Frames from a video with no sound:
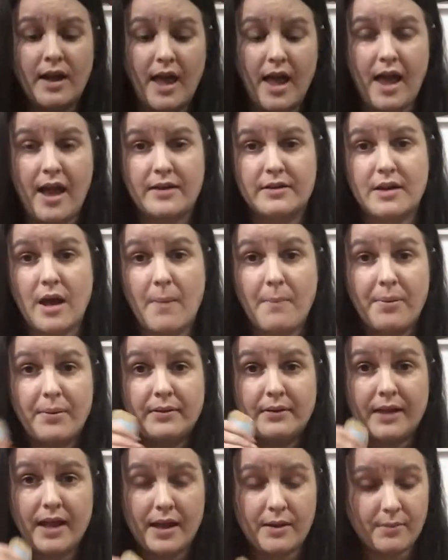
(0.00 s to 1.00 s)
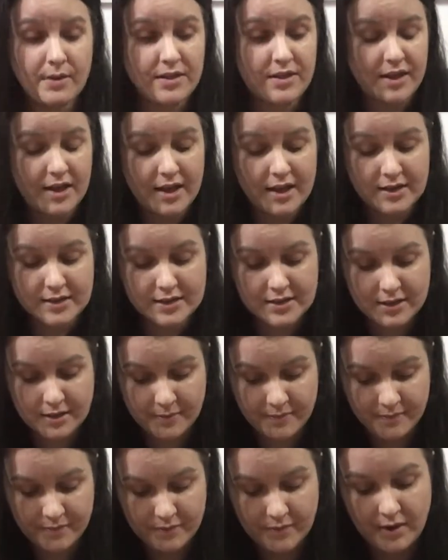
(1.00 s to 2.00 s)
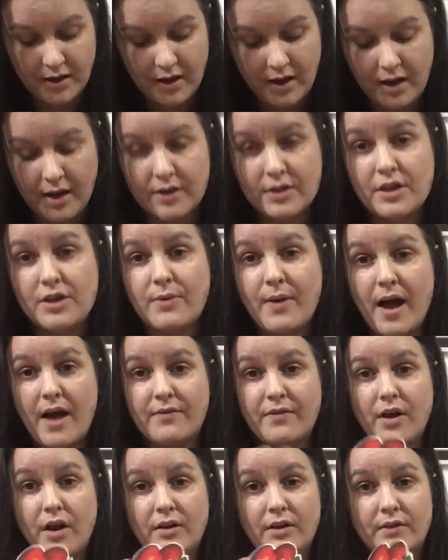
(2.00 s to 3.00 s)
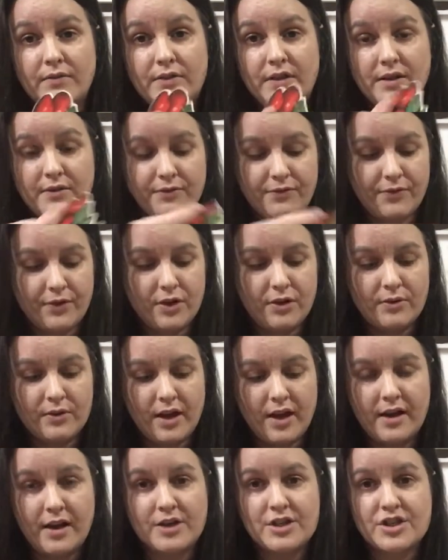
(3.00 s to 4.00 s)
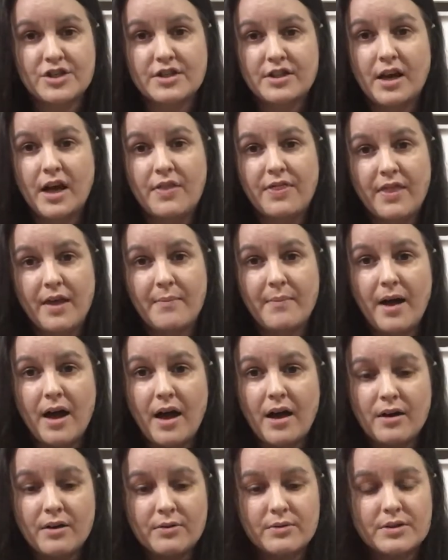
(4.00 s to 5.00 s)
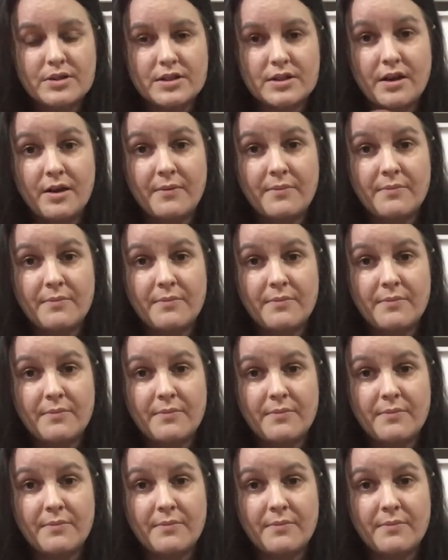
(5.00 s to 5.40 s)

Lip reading: and play with it, and you have all of the fruit, and I just cut them out.